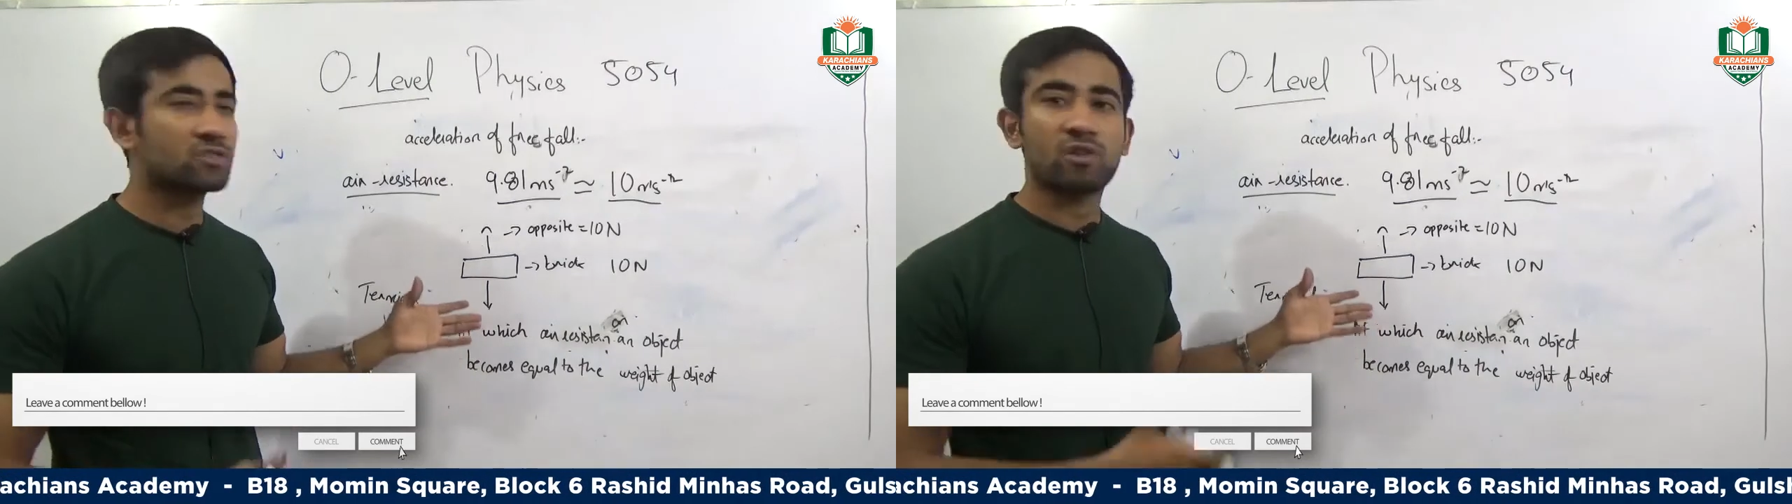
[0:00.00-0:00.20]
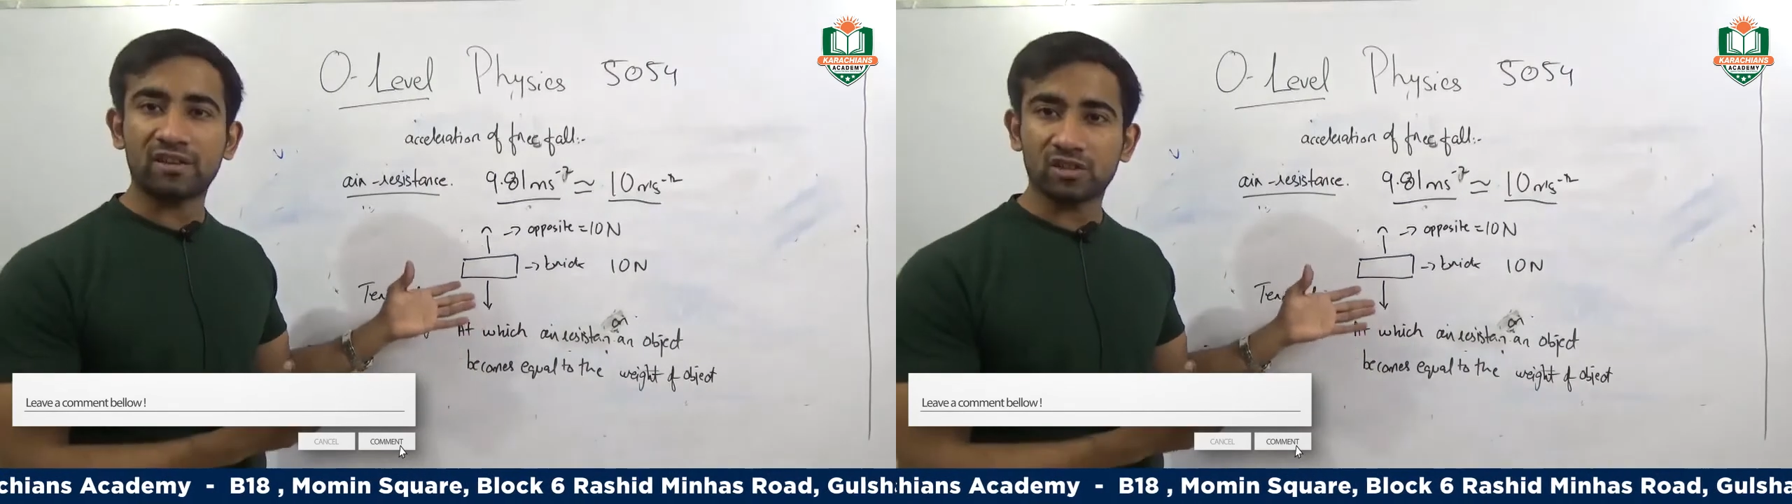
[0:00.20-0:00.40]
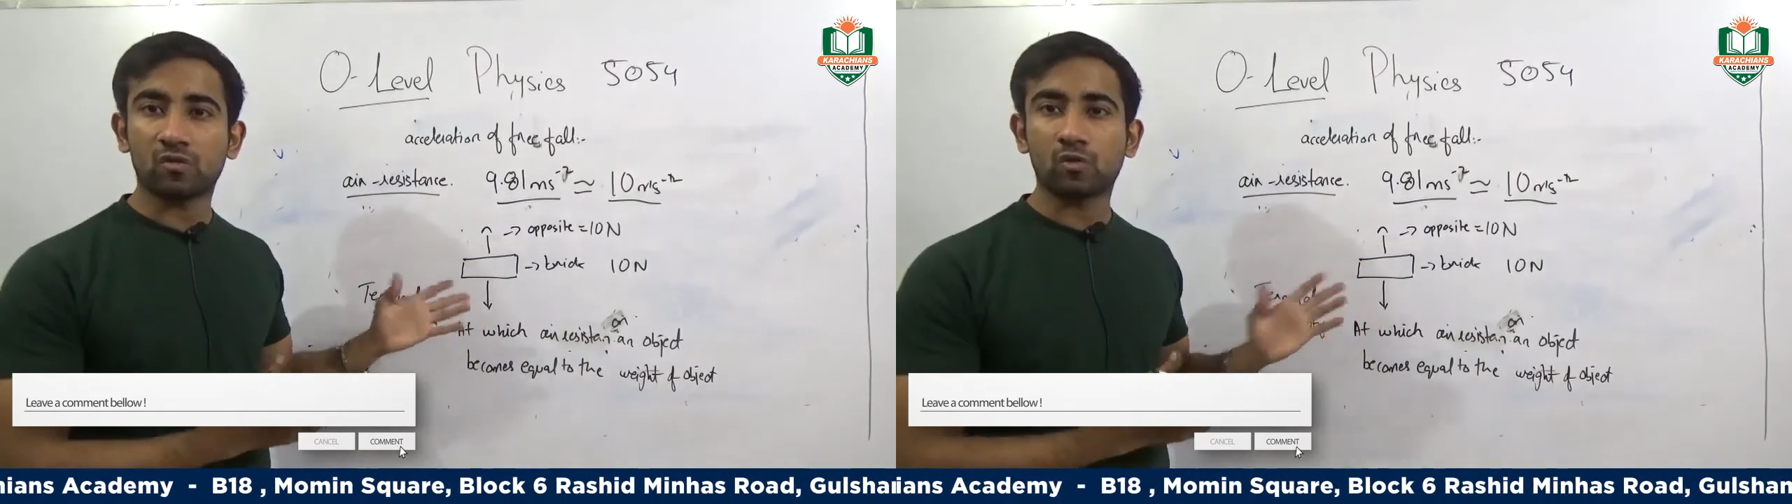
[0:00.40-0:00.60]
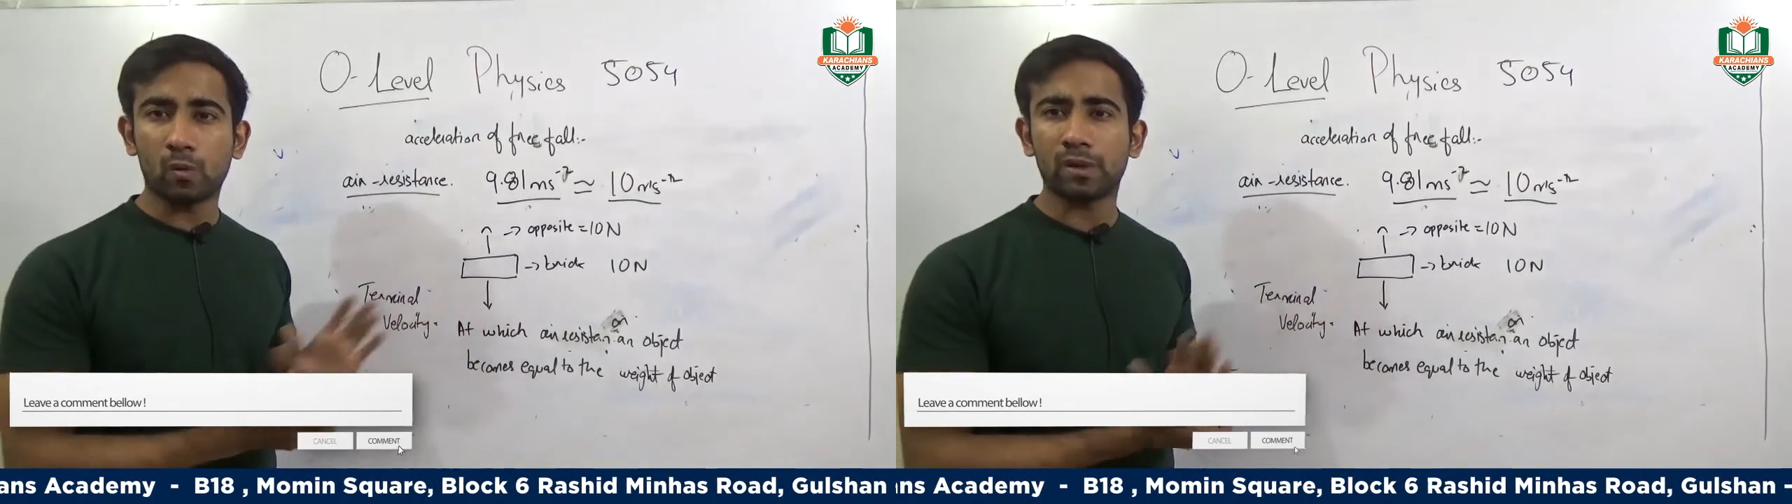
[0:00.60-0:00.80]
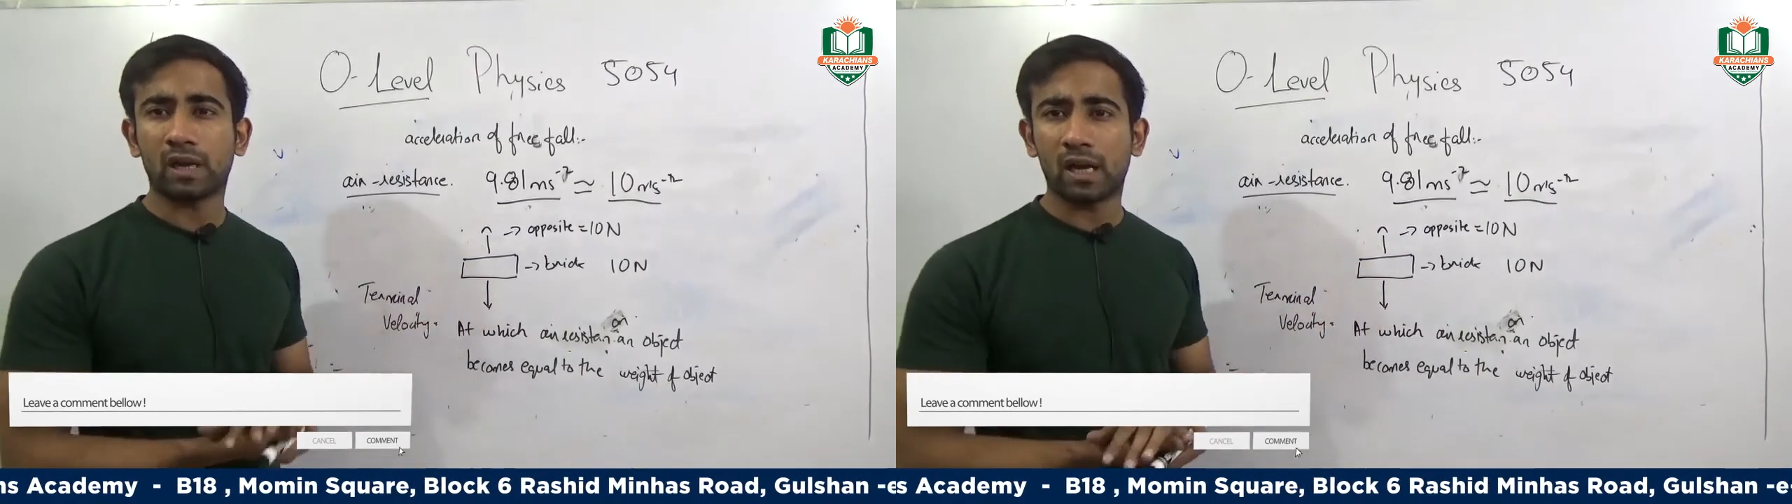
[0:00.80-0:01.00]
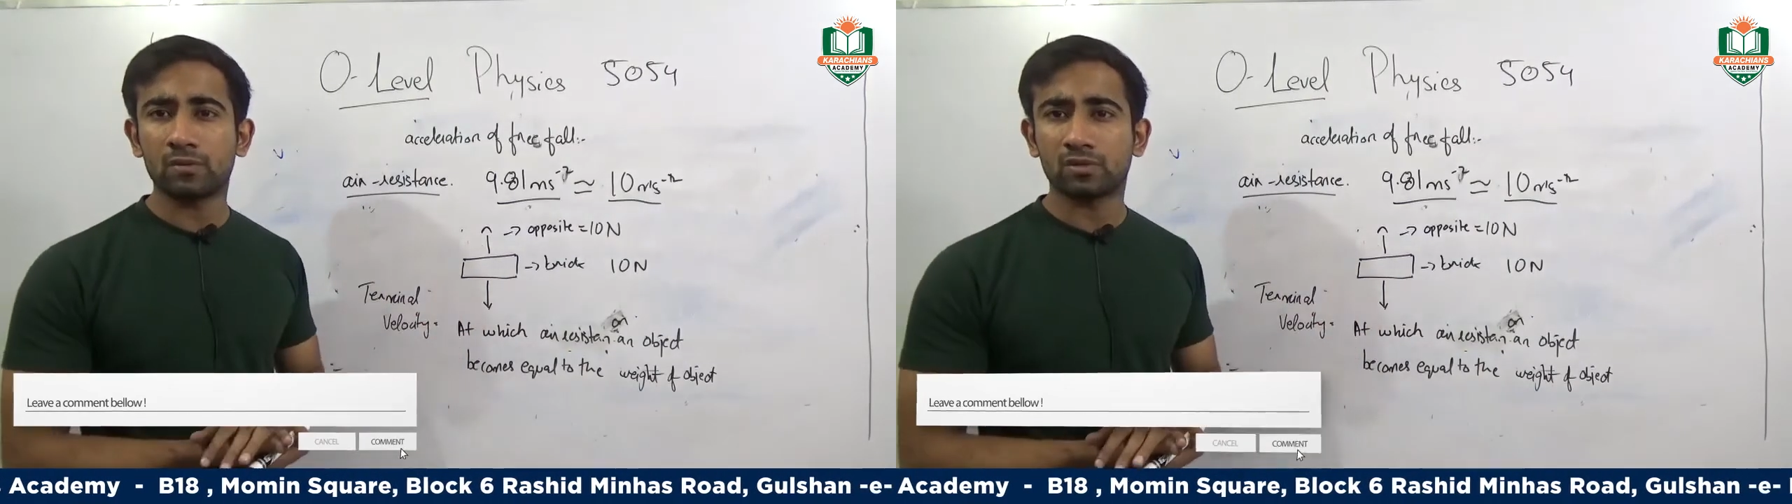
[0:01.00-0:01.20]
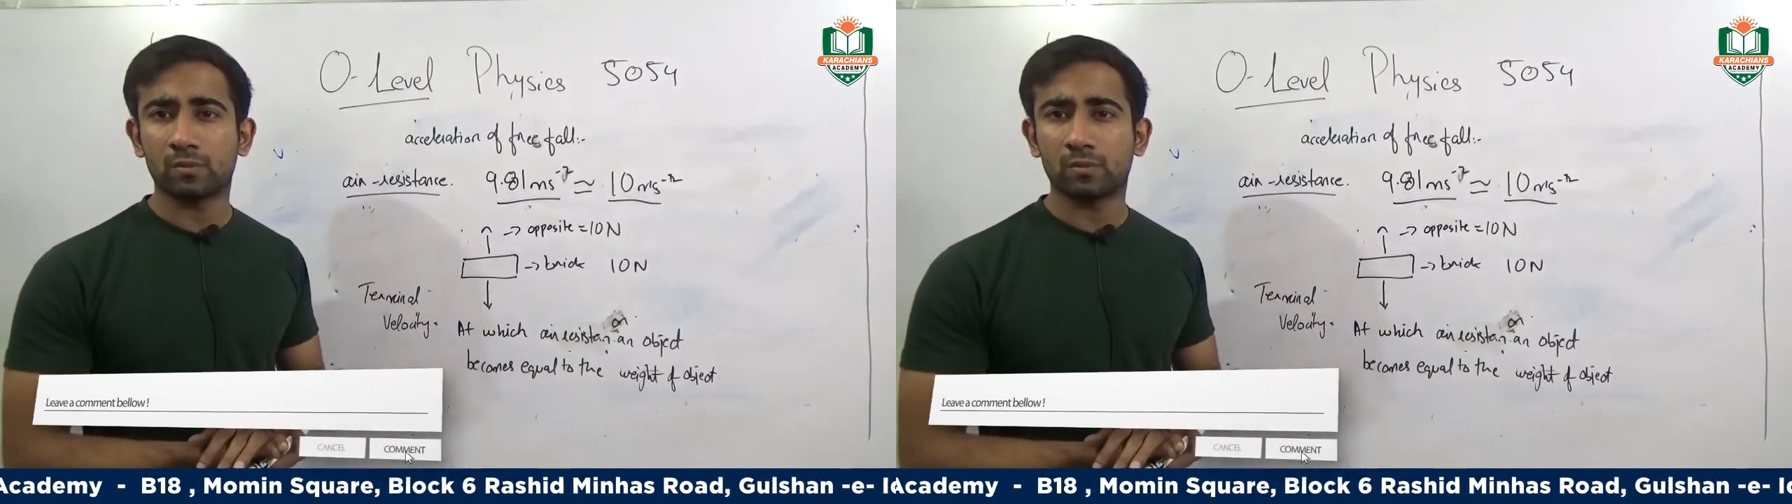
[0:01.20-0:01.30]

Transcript: crises of COVID times,